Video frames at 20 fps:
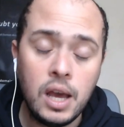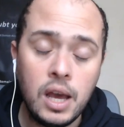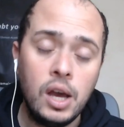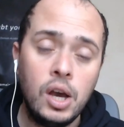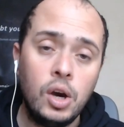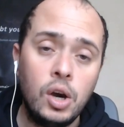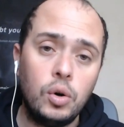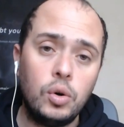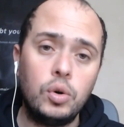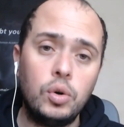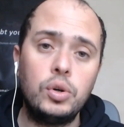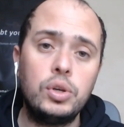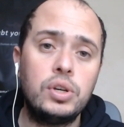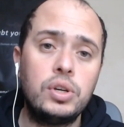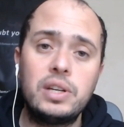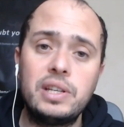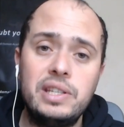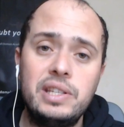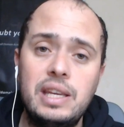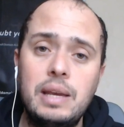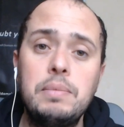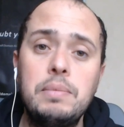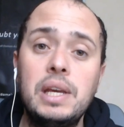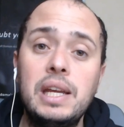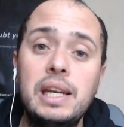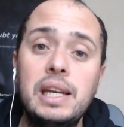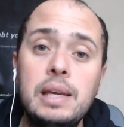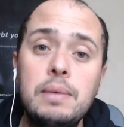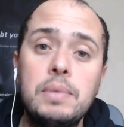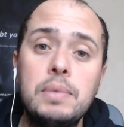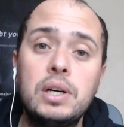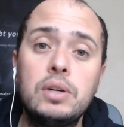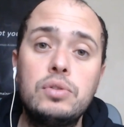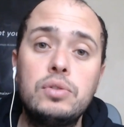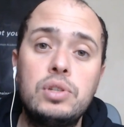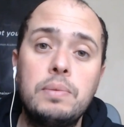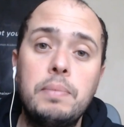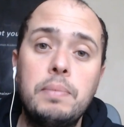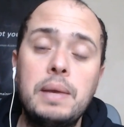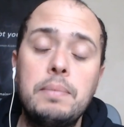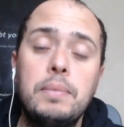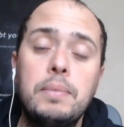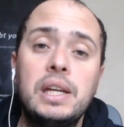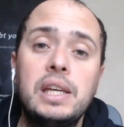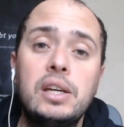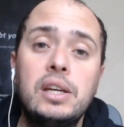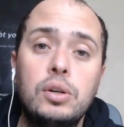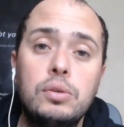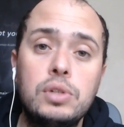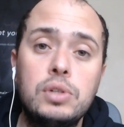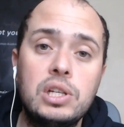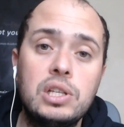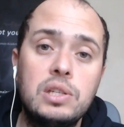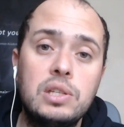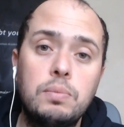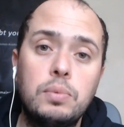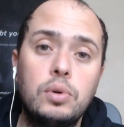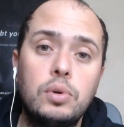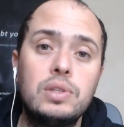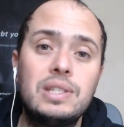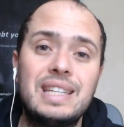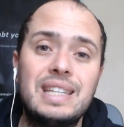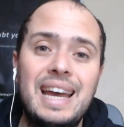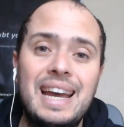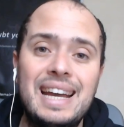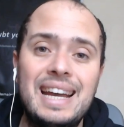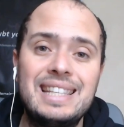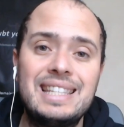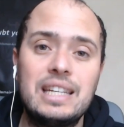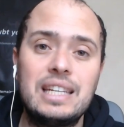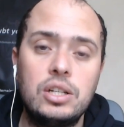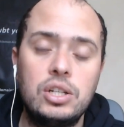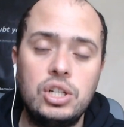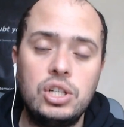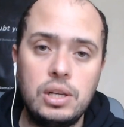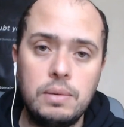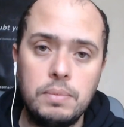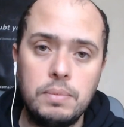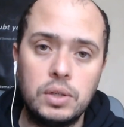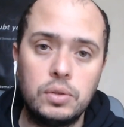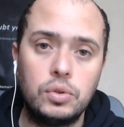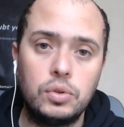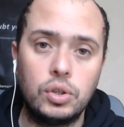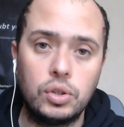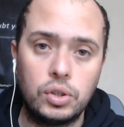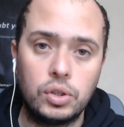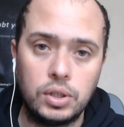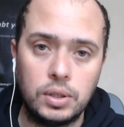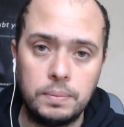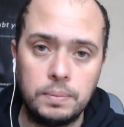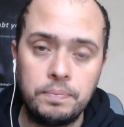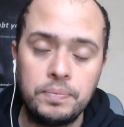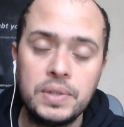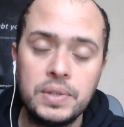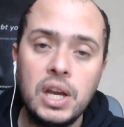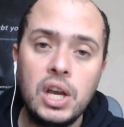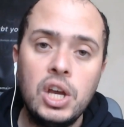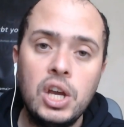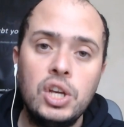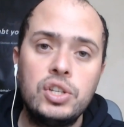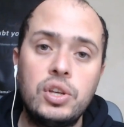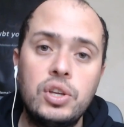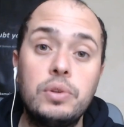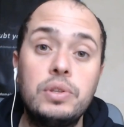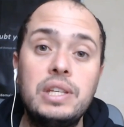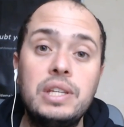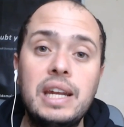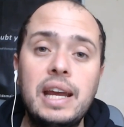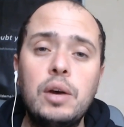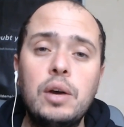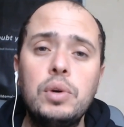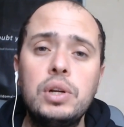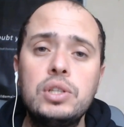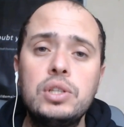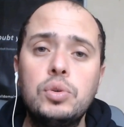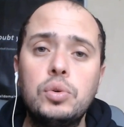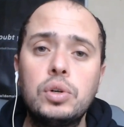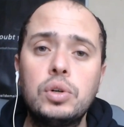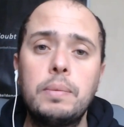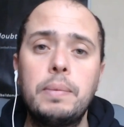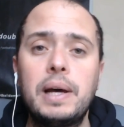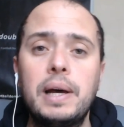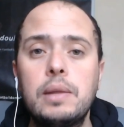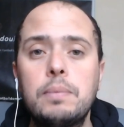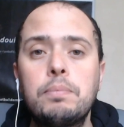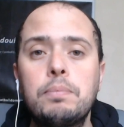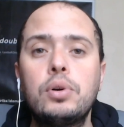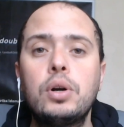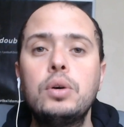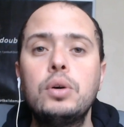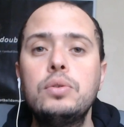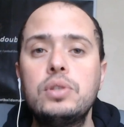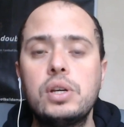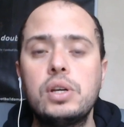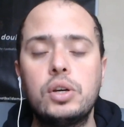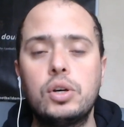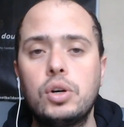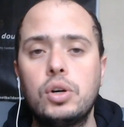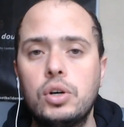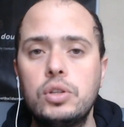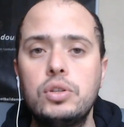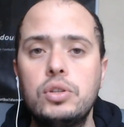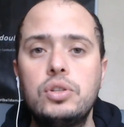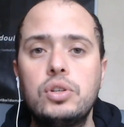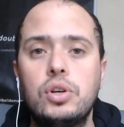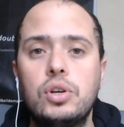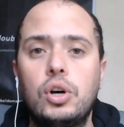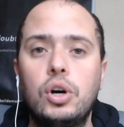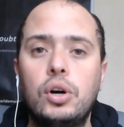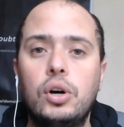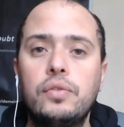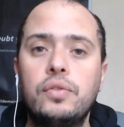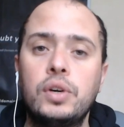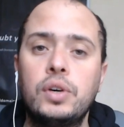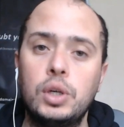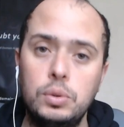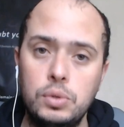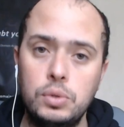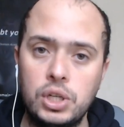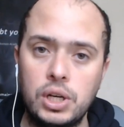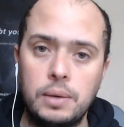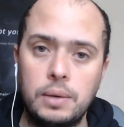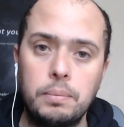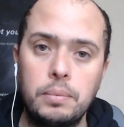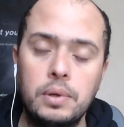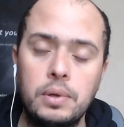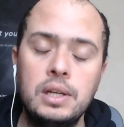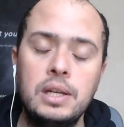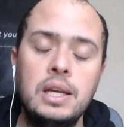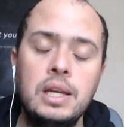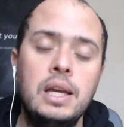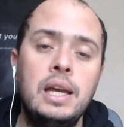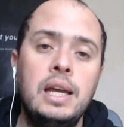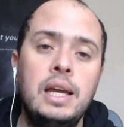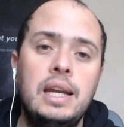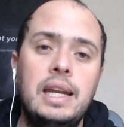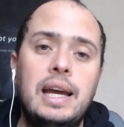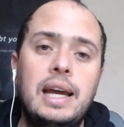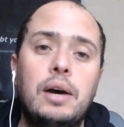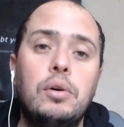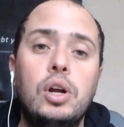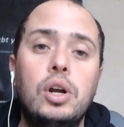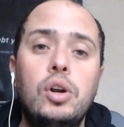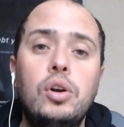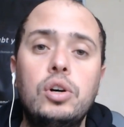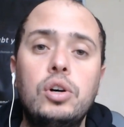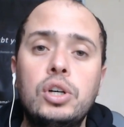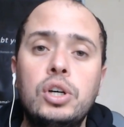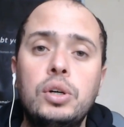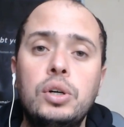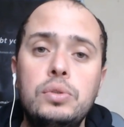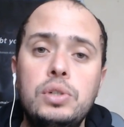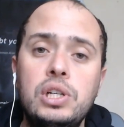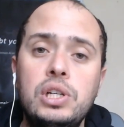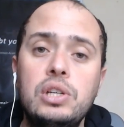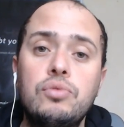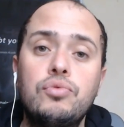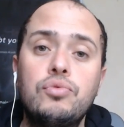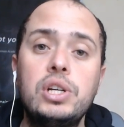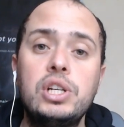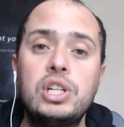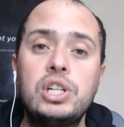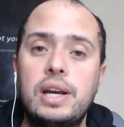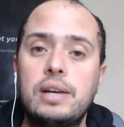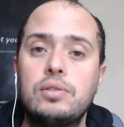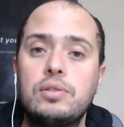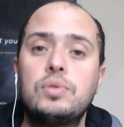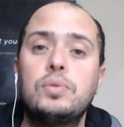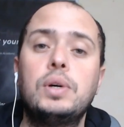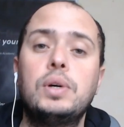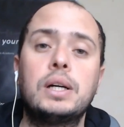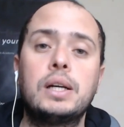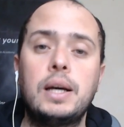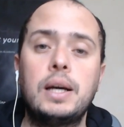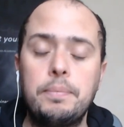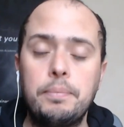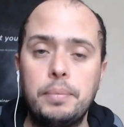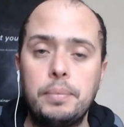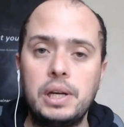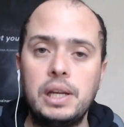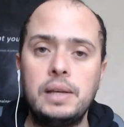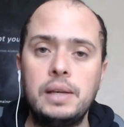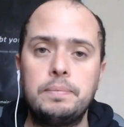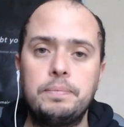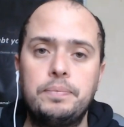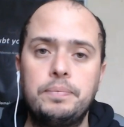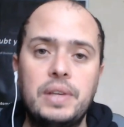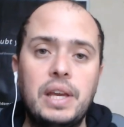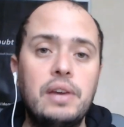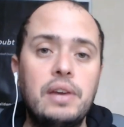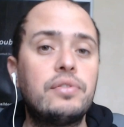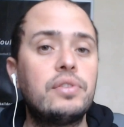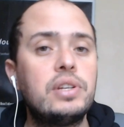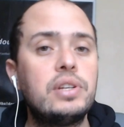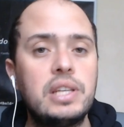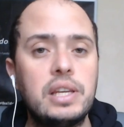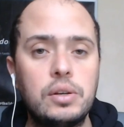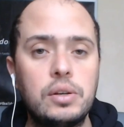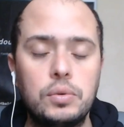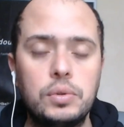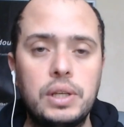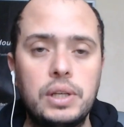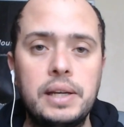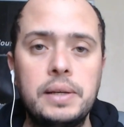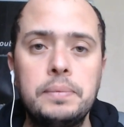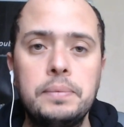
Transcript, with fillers: or you can send me an email to makemoneycoachingsports at gmail.com. So today I want to talk about the pros and cons of Coach Up. Now, a lot of coaches reach out to our company every single day